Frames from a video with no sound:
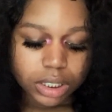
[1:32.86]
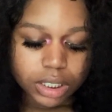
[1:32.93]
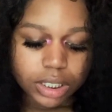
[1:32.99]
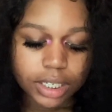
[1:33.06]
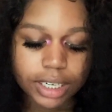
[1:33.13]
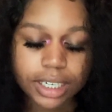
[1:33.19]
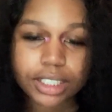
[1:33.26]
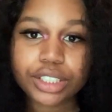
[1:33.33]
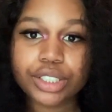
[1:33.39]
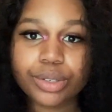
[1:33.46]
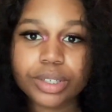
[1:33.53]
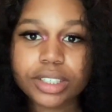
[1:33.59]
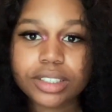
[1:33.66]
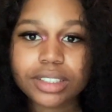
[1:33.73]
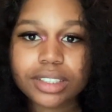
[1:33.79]
As you
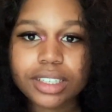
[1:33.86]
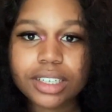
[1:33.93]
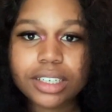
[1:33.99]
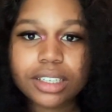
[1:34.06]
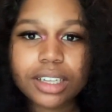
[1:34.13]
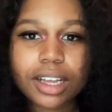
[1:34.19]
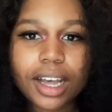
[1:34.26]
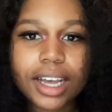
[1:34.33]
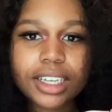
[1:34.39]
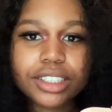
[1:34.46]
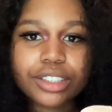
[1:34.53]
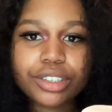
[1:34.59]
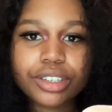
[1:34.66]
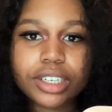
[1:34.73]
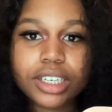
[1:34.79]
can see, the
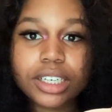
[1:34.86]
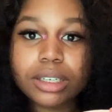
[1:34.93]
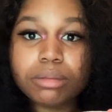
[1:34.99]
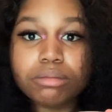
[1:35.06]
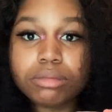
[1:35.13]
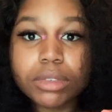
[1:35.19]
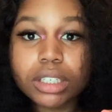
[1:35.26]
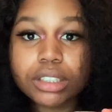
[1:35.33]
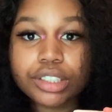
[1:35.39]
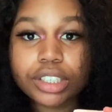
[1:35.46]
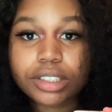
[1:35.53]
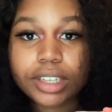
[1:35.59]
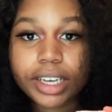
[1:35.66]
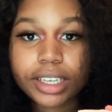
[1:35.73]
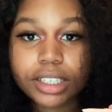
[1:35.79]
ice cream looks
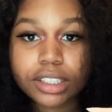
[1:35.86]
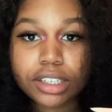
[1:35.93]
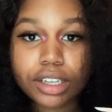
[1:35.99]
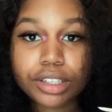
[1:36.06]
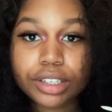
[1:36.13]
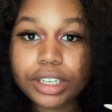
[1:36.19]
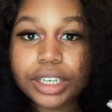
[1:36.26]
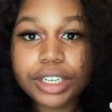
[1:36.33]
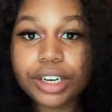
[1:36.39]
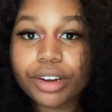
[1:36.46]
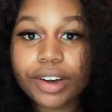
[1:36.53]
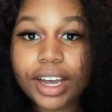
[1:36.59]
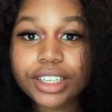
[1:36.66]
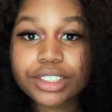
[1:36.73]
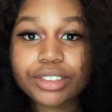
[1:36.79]
just like any other cookie
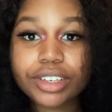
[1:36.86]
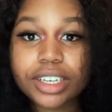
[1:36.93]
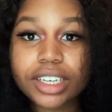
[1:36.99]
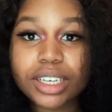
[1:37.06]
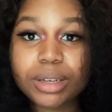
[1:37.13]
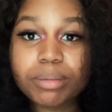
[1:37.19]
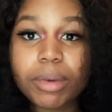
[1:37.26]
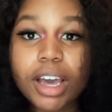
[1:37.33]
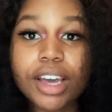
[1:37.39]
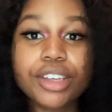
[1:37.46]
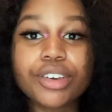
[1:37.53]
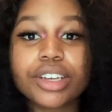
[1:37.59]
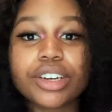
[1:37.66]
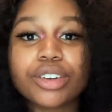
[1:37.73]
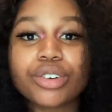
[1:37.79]
dough ice cream.
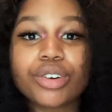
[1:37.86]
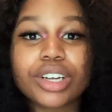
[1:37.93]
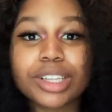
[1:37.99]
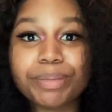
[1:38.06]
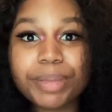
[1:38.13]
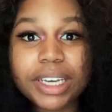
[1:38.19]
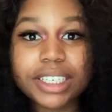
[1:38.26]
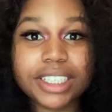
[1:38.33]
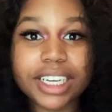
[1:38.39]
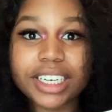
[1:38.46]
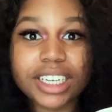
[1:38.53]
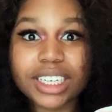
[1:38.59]
You can ignore the big dent in